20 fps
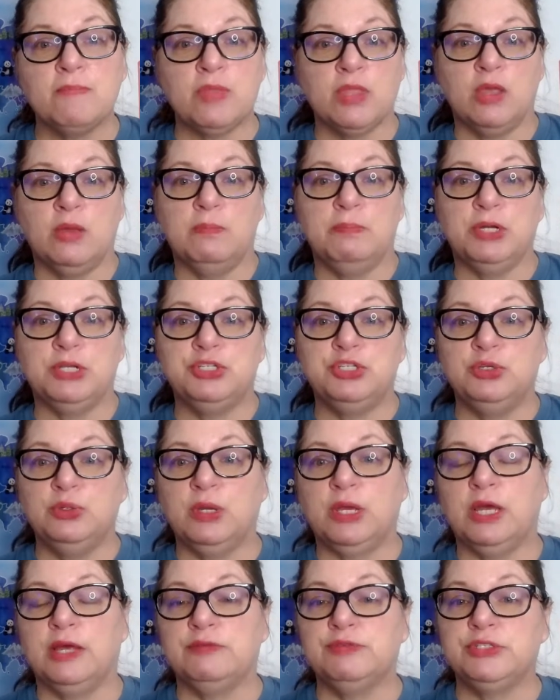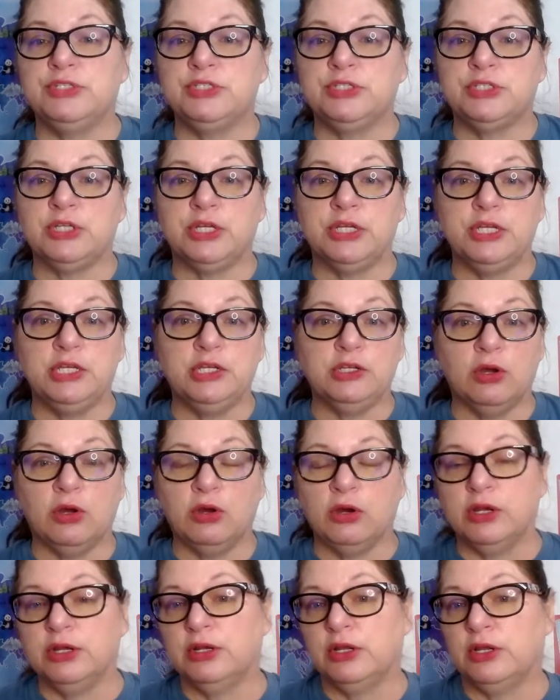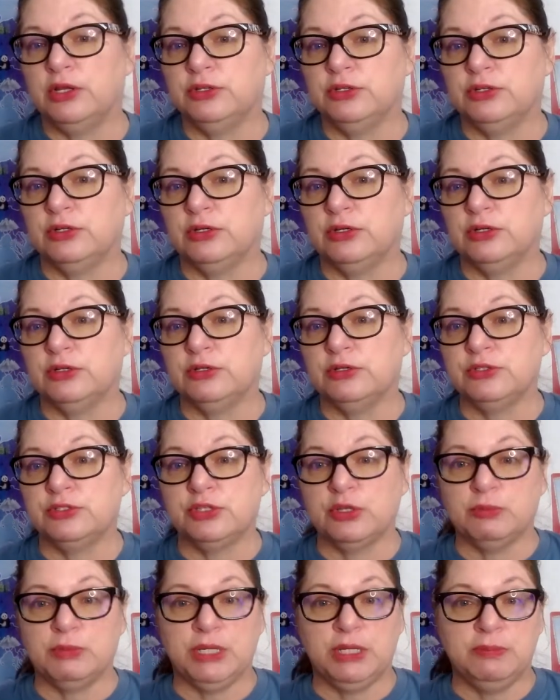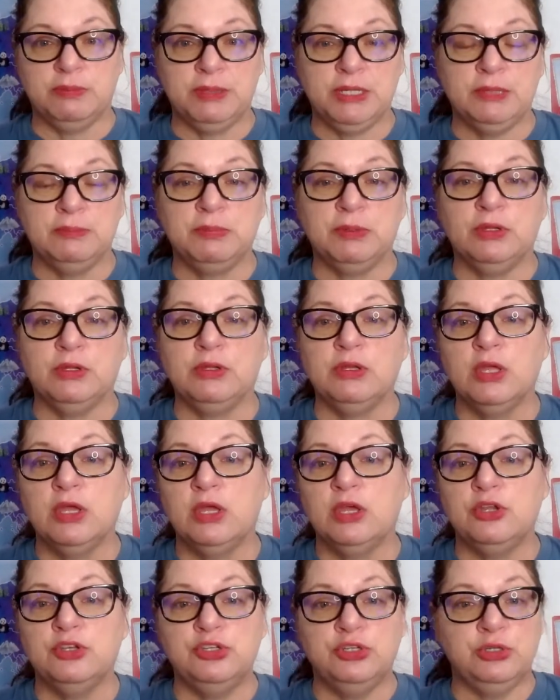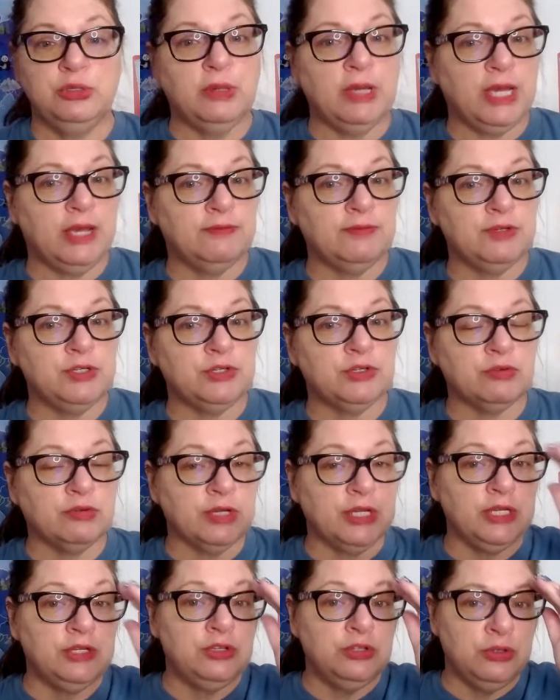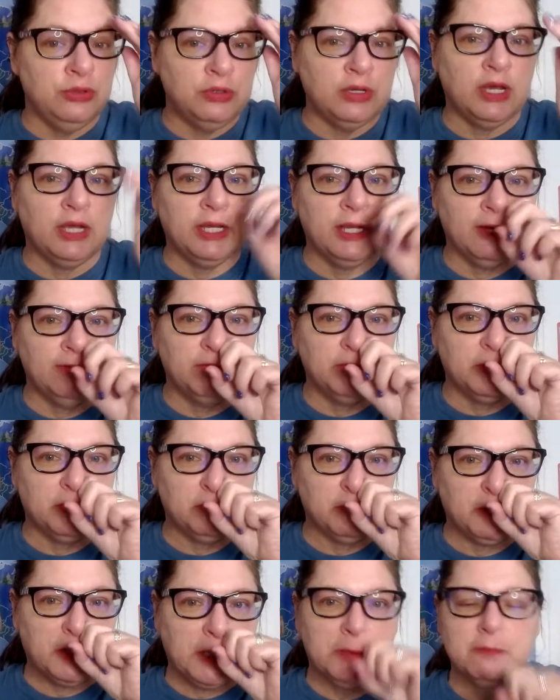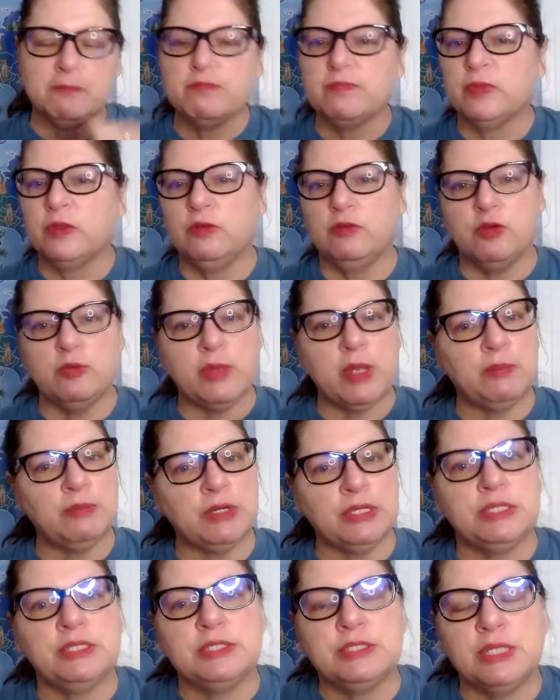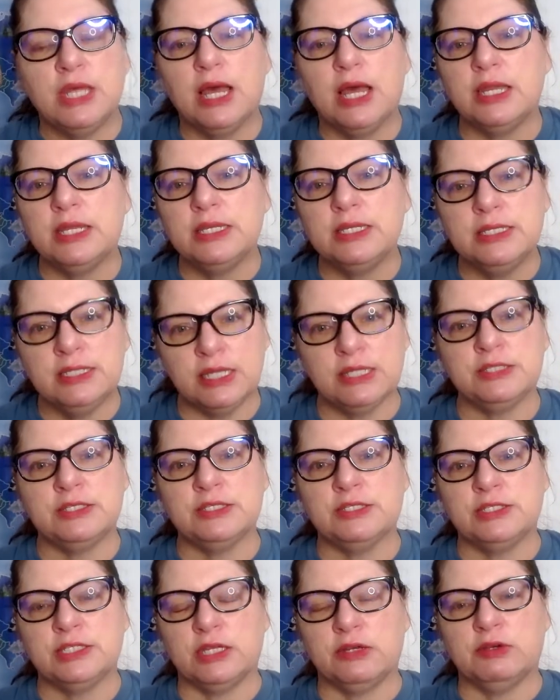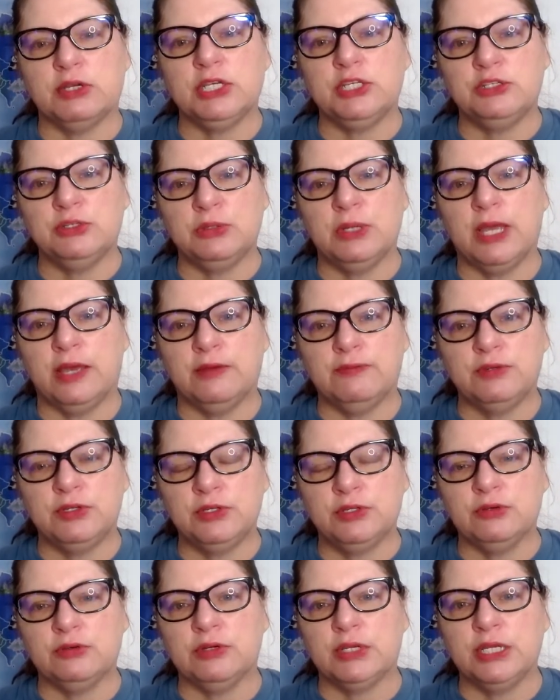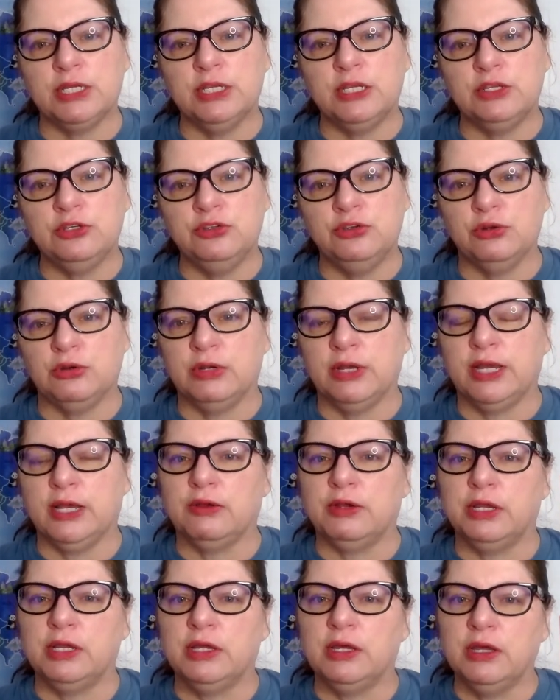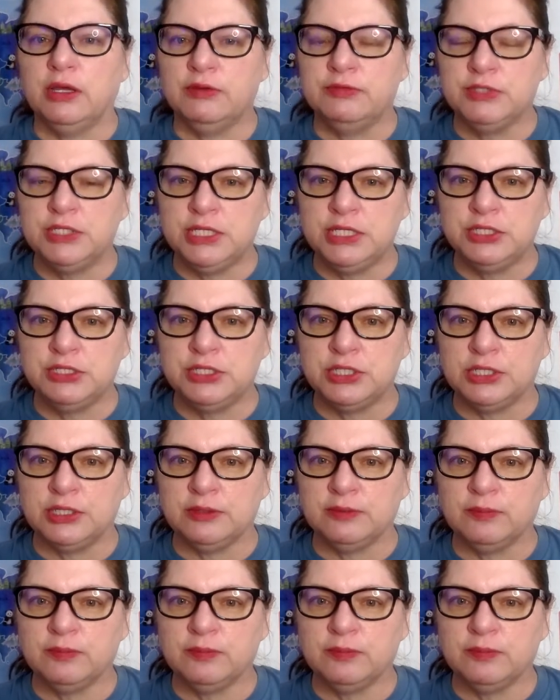but you have studied art under so many people. Do you have a degree? Do you not have a degree? Remember, it's not necessary to have a degree in your area of teaching.